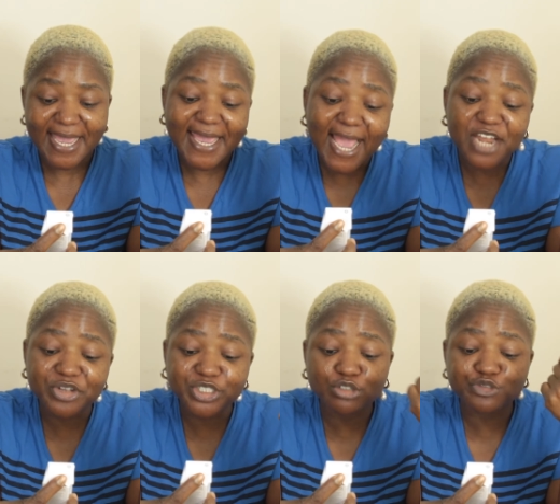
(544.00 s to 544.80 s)
a
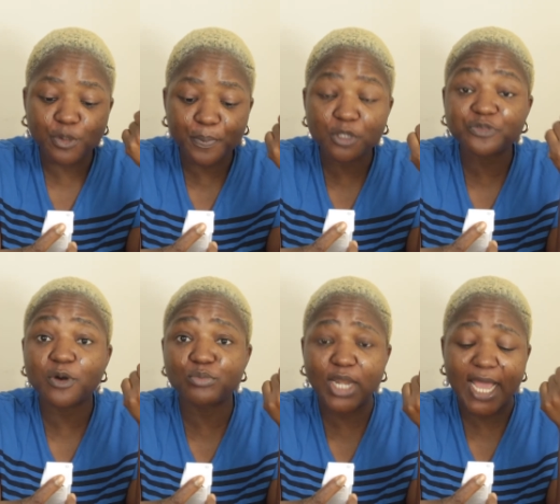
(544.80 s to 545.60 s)
hydration support
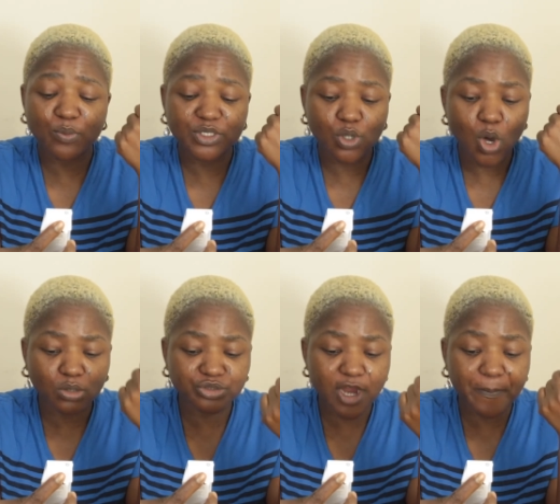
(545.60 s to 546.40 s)
formula with
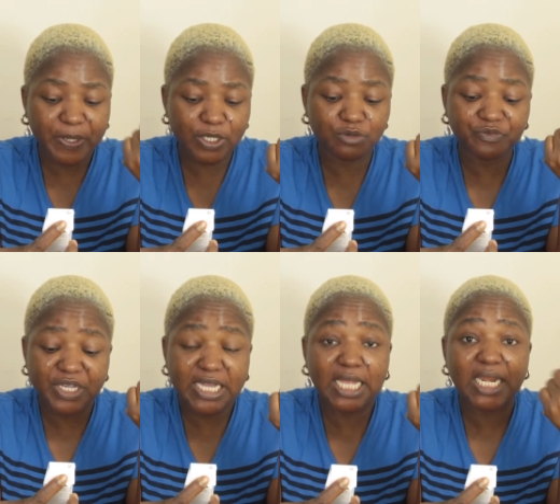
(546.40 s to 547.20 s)
ultra pure
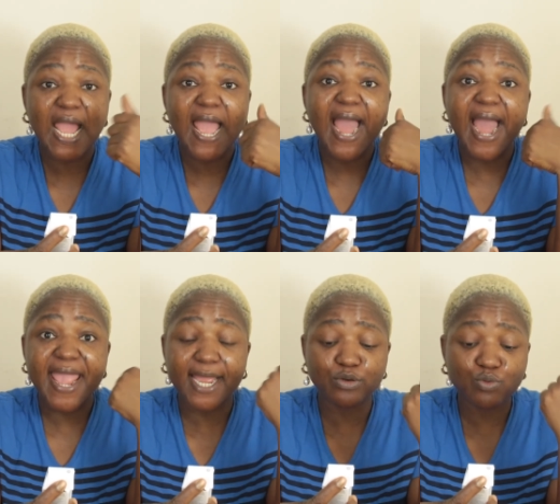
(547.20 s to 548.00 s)
vegan
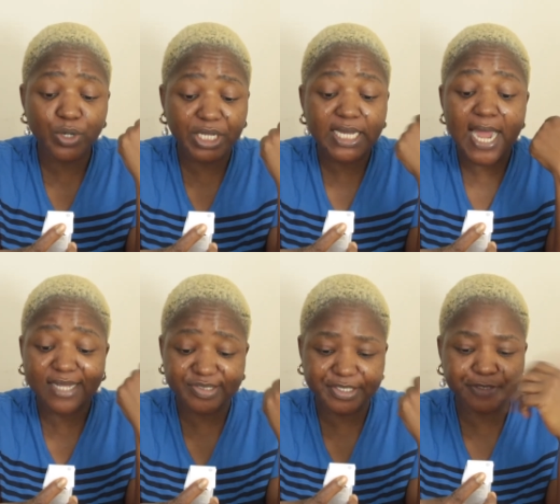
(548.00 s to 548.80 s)
hyaluronic
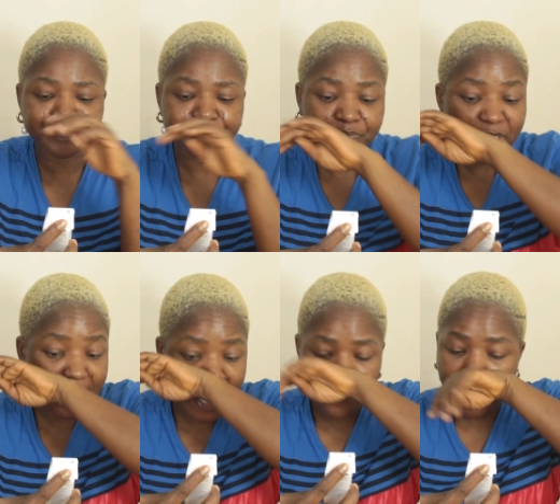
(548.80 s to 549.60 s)
acid.
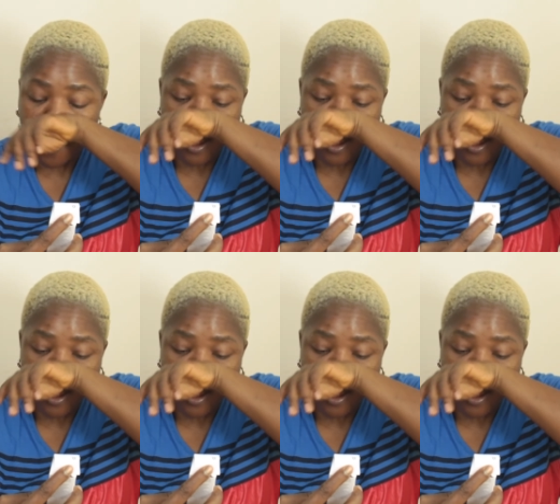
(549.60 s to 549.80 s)
Now